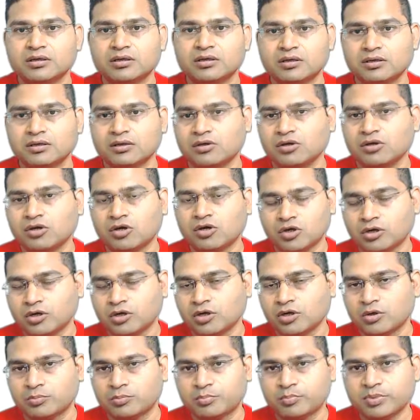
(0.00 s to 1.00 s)
uh, or,
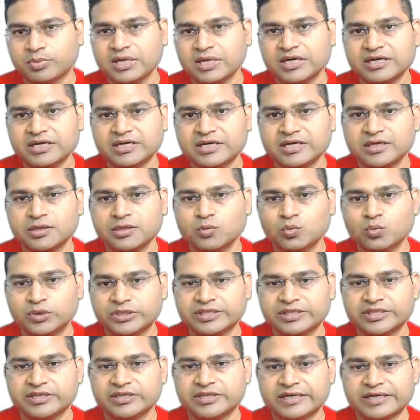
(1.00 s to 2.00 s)
or plugin
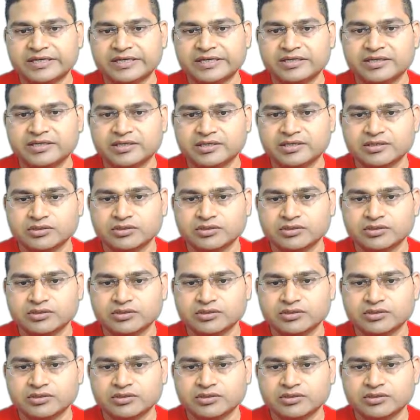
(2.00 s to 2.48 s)
within the editor.